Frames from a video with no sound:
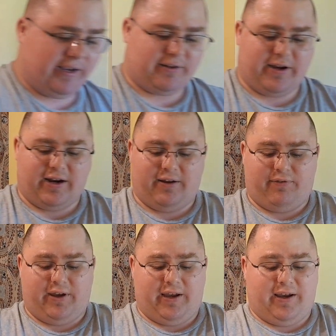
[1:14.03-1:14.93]
It's kind
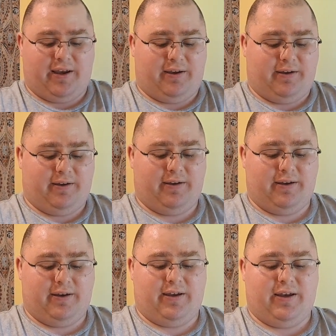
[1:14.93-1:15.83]
of a
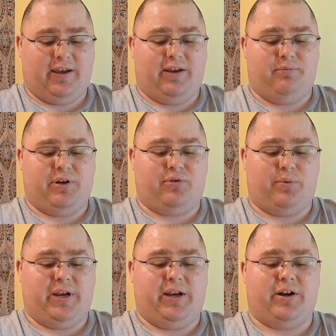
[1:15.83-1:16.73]
in
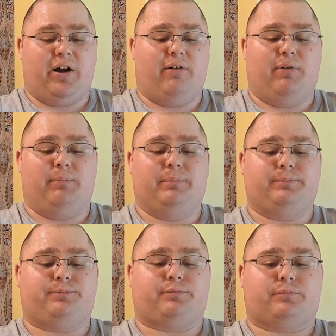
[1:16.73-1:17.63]
between of them.